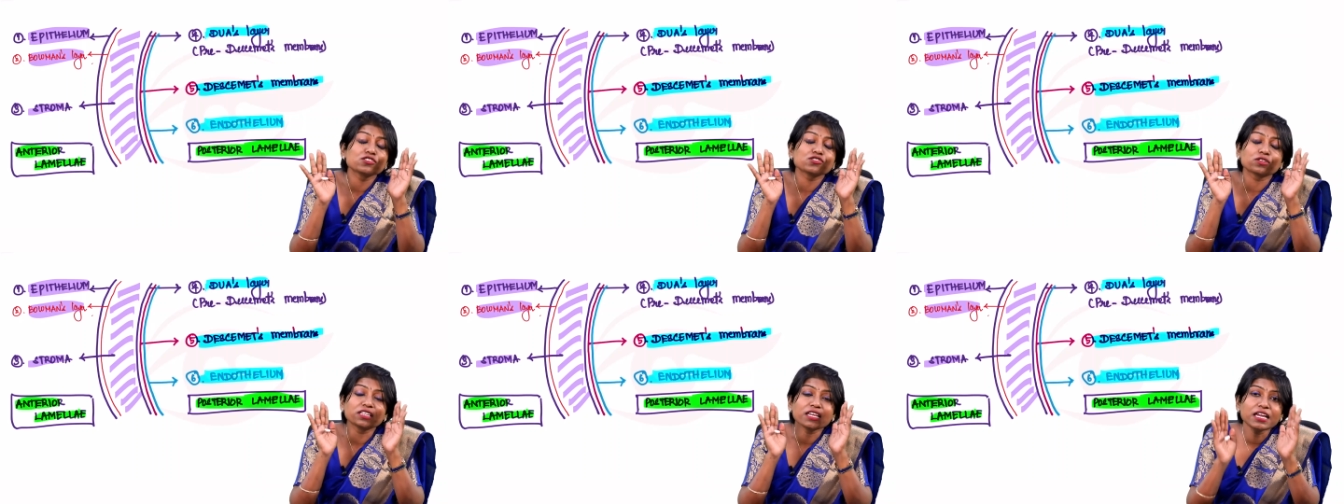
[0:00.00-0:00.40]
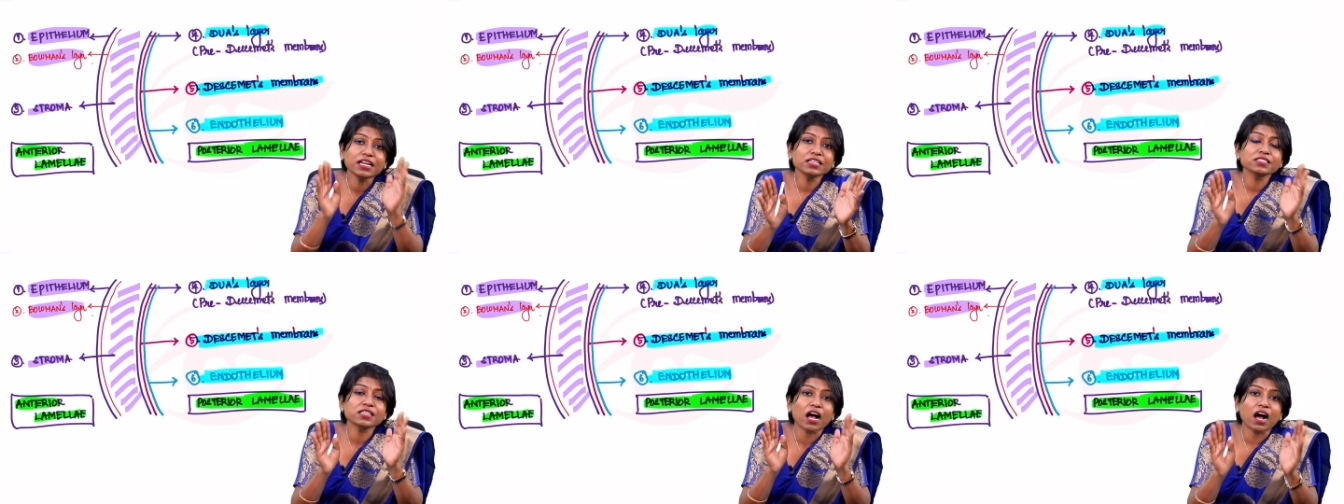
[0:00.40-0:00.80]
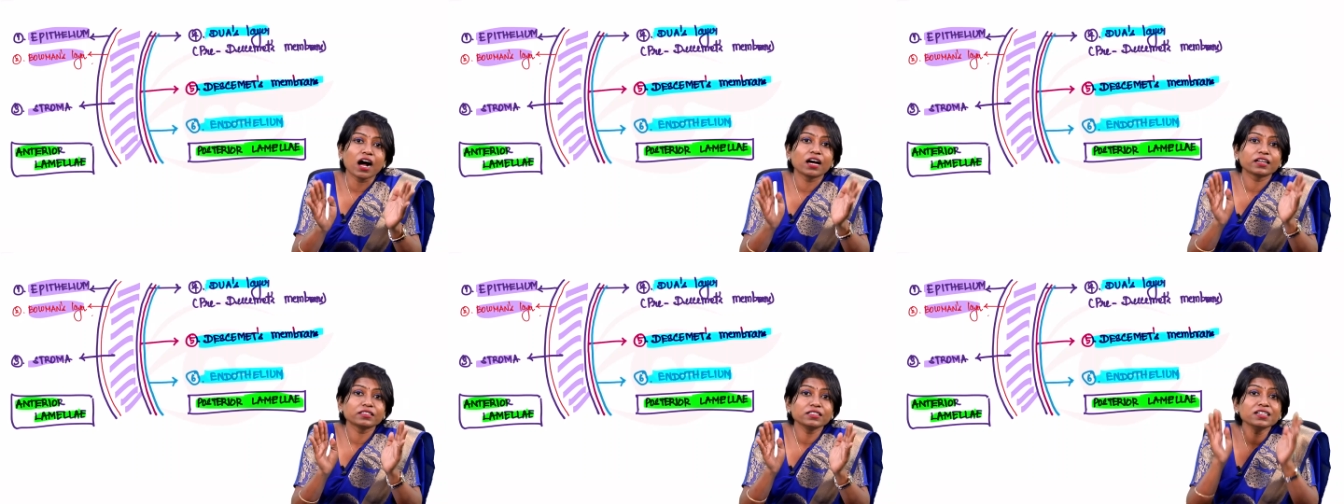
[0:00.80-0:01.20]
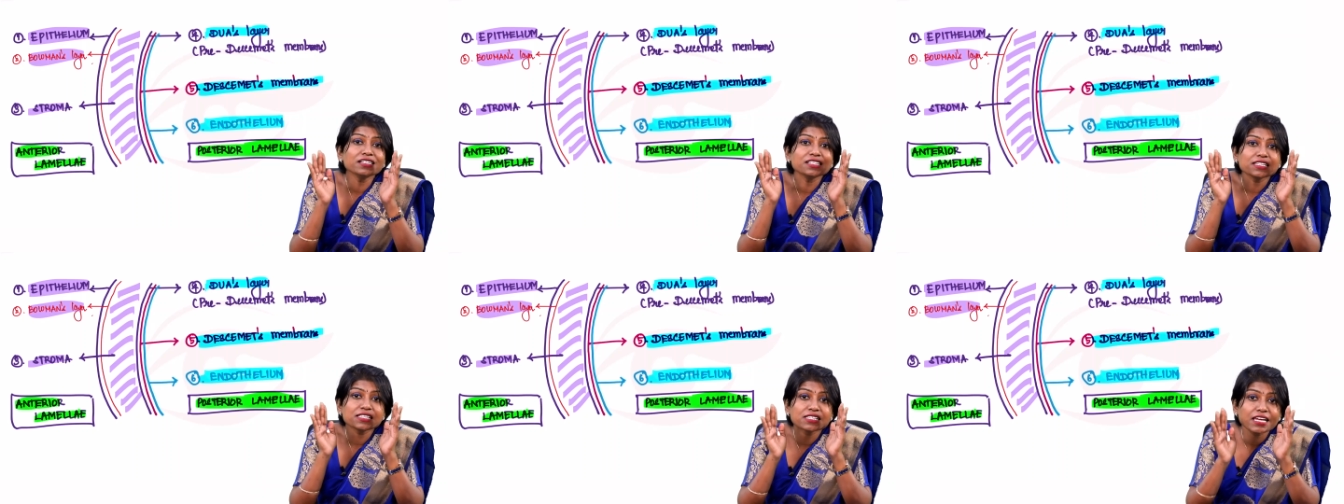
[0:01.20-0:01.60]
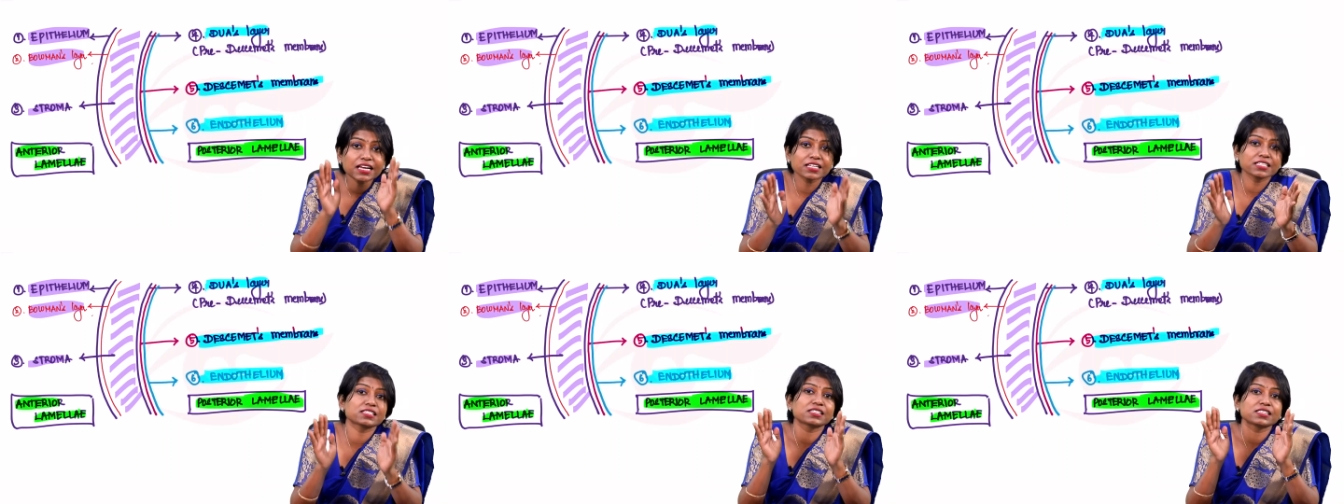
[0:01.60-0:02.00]
So these are the
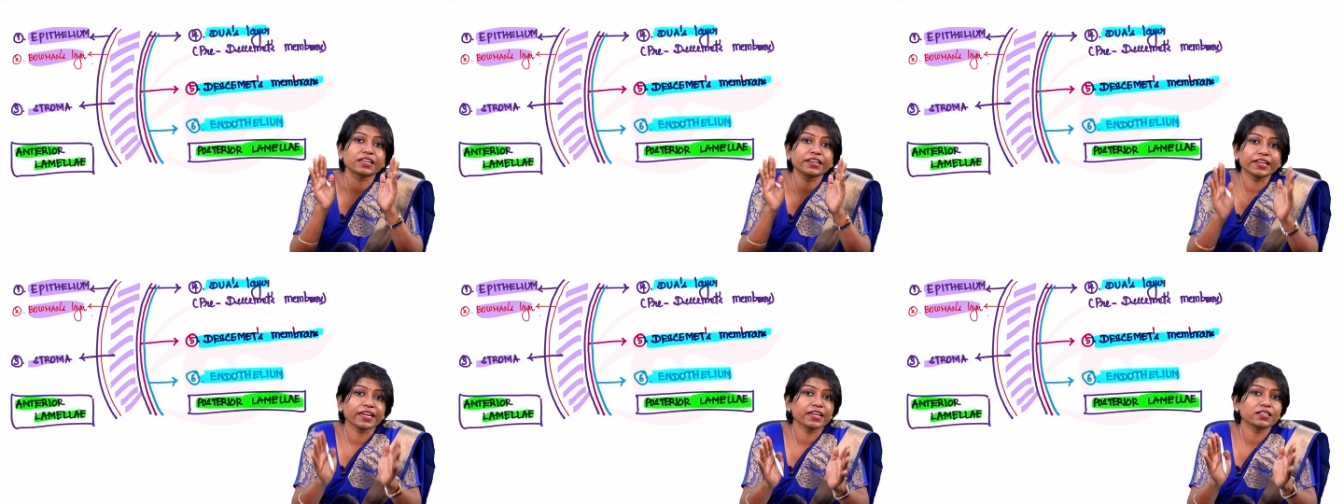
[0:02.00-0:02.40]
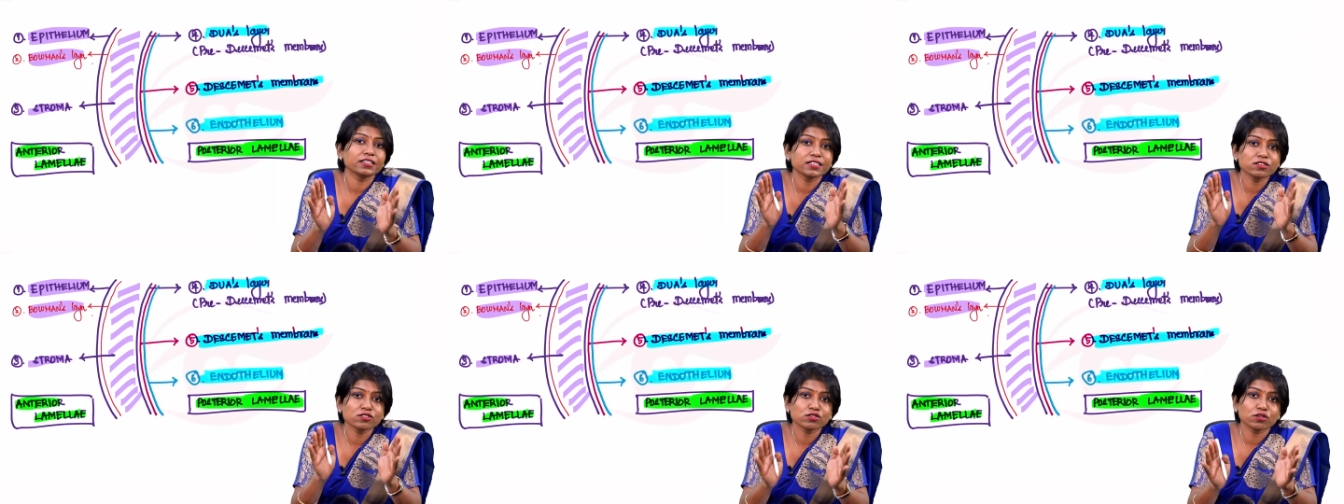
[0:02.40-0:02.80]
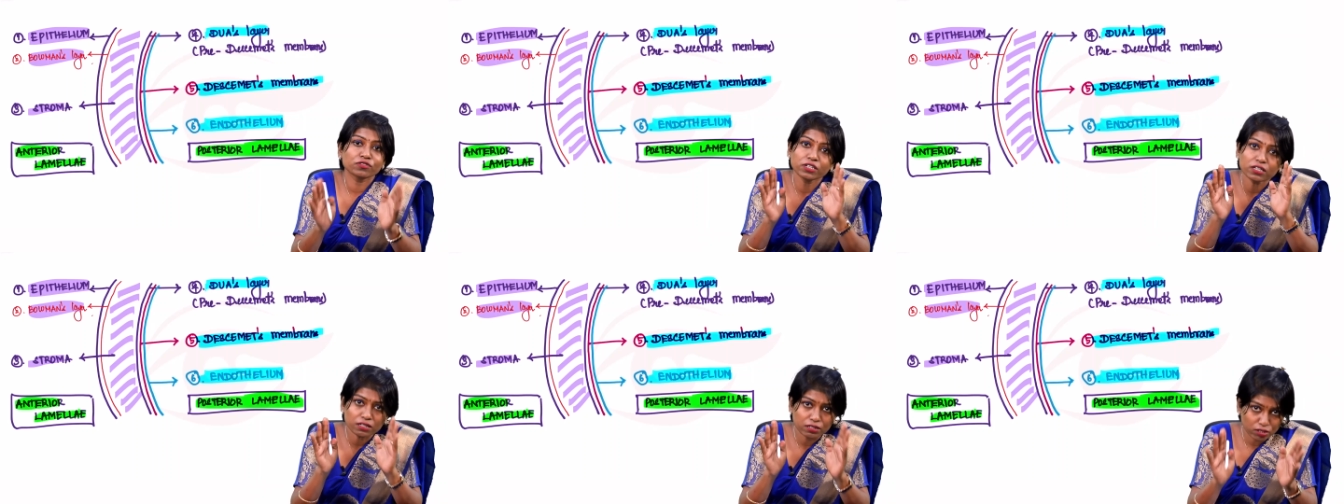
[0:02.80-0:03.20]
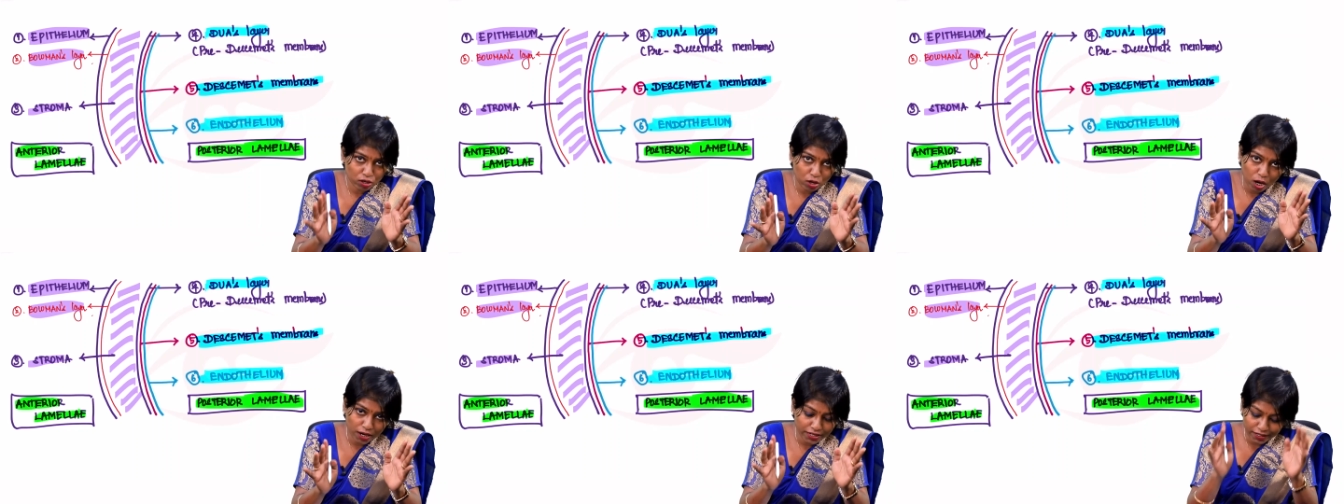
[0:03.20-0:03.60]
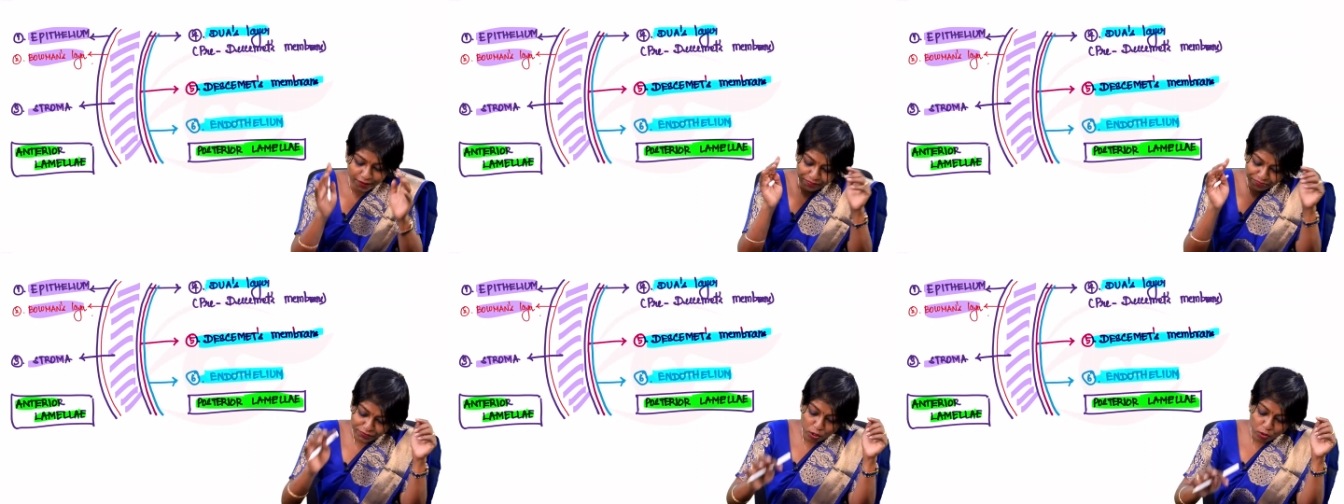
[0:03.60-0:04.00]
six layers of the
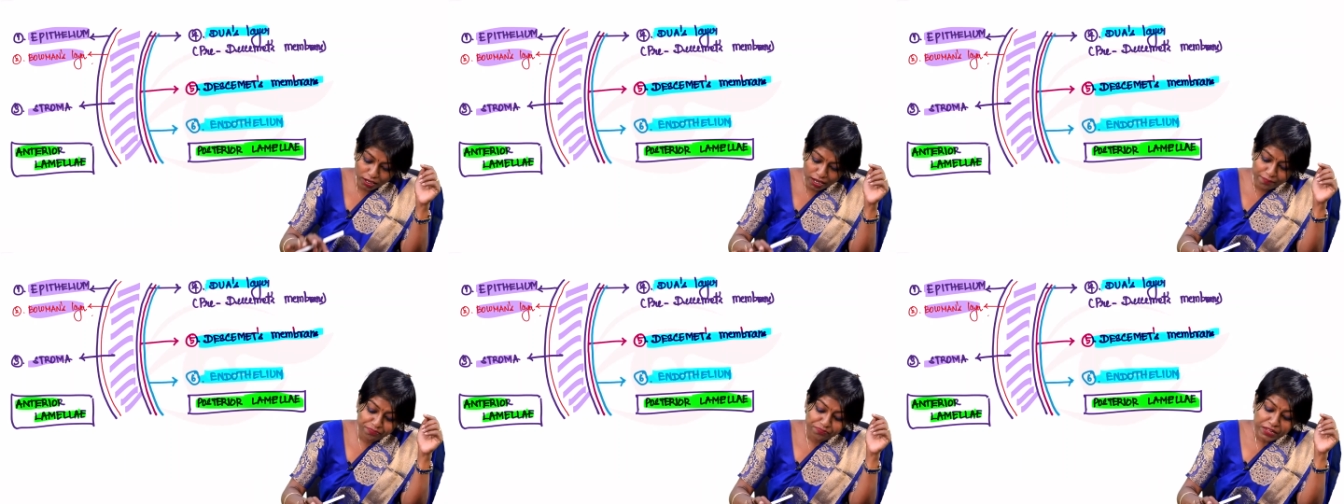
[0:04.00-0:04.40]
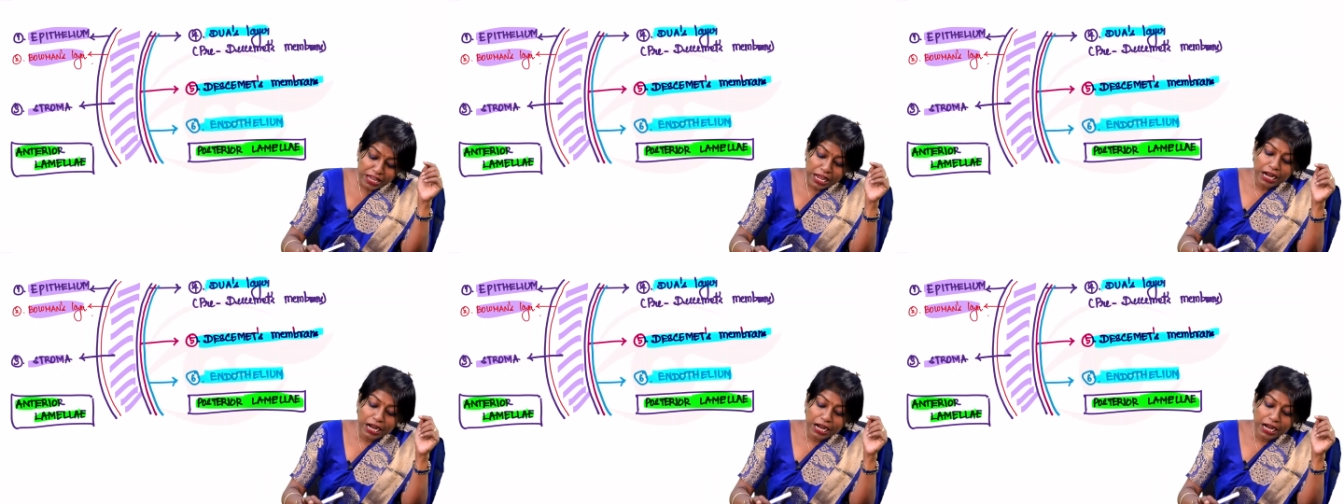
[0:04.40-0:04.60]
cornea. Okay.